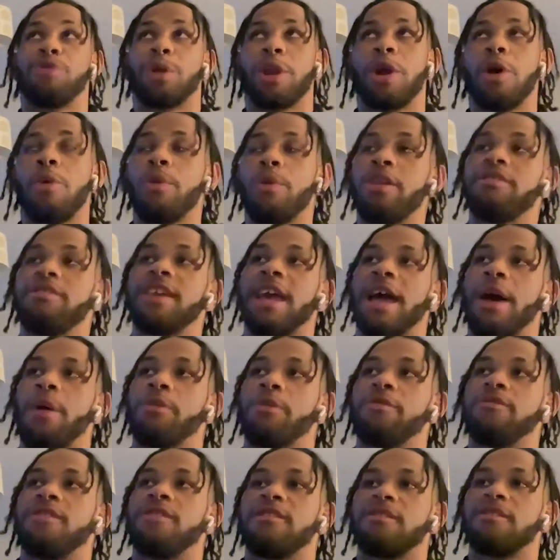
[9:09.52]
So I don't want to say I
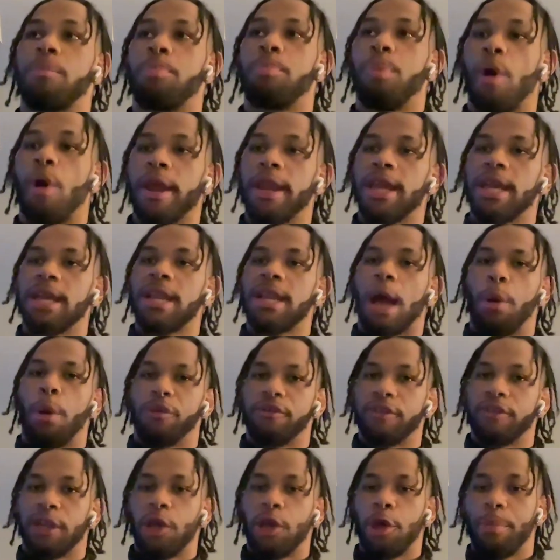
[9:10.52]
was disappointed. I
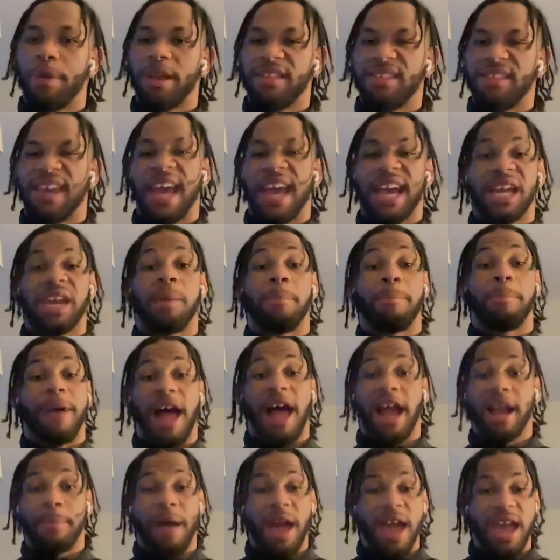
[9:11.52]
was a little bit taken
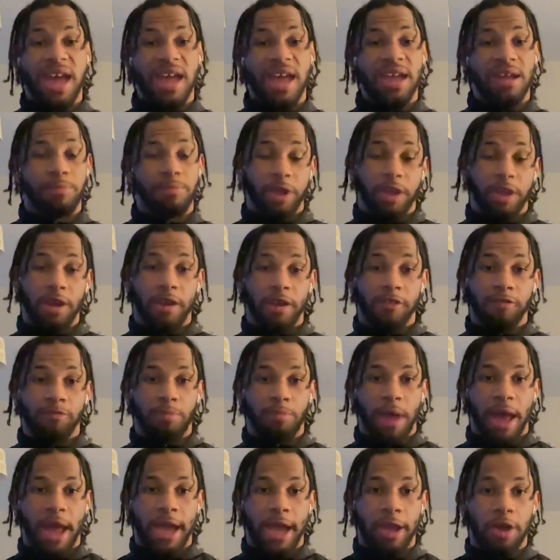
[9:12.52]
aback by it
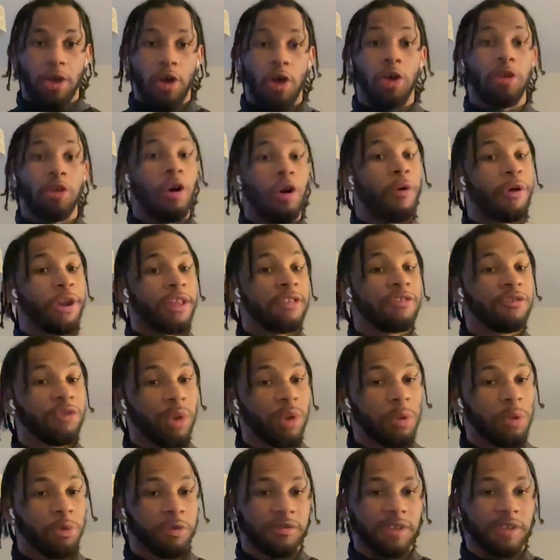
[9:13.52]
because my goal going
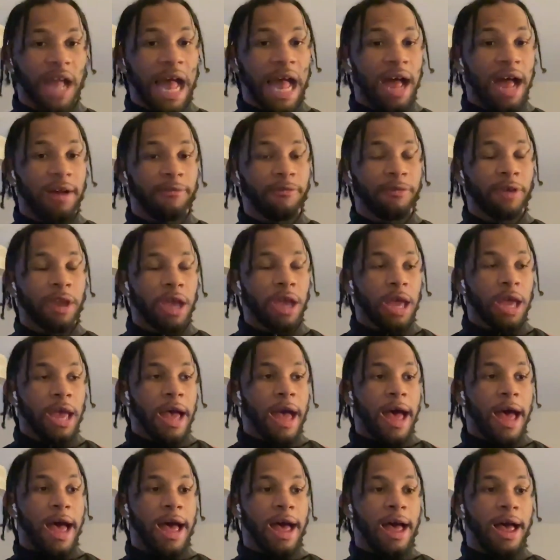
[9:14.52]
into it was to have
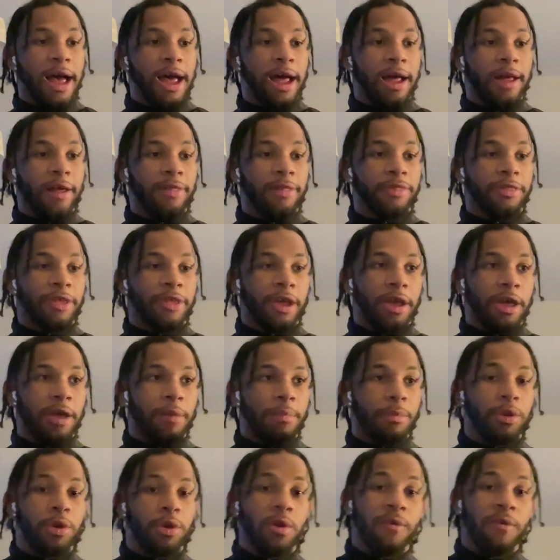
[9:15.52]

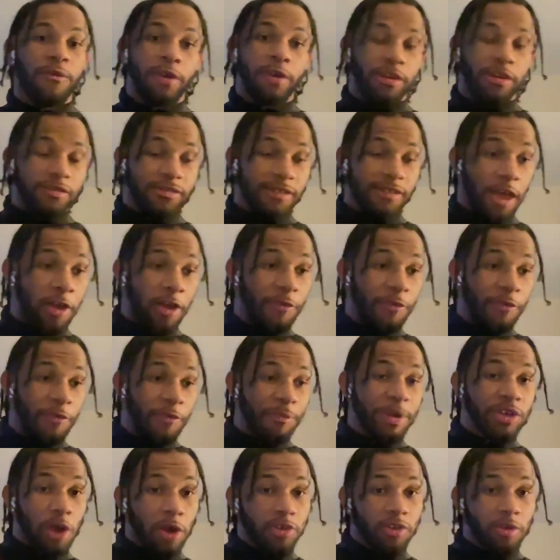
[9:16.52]
the maneuver itself be
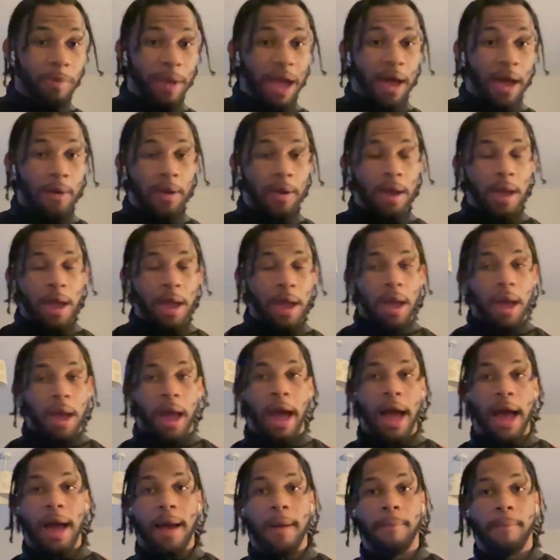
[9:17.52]
talked about.
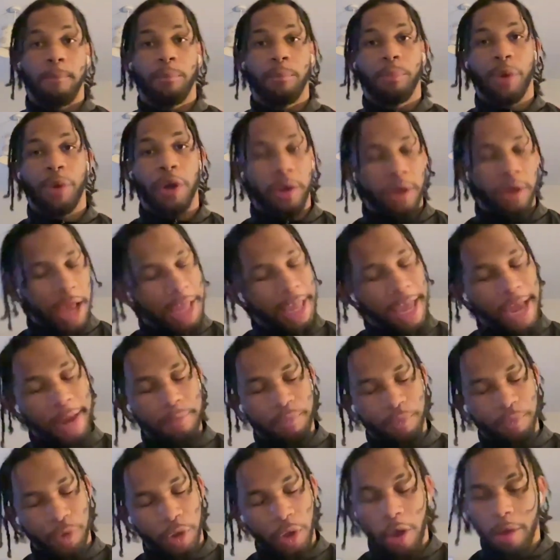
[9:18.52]
But
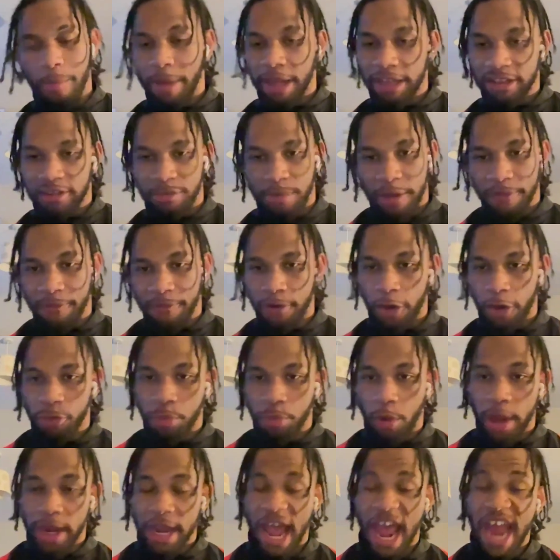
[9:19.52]
again, going back to my
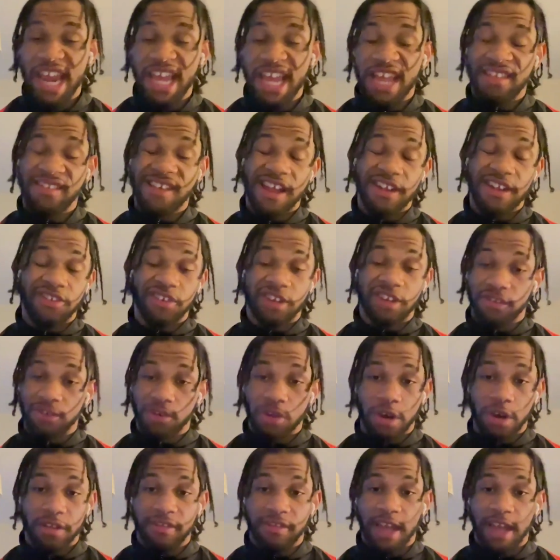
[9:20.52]
first point, any attention is
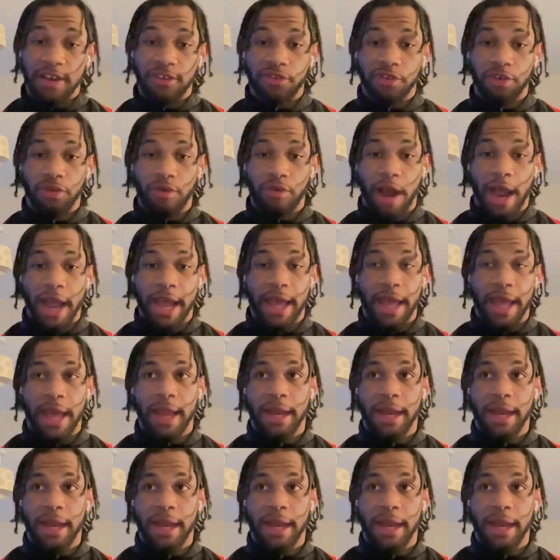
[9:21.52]
good attention, right?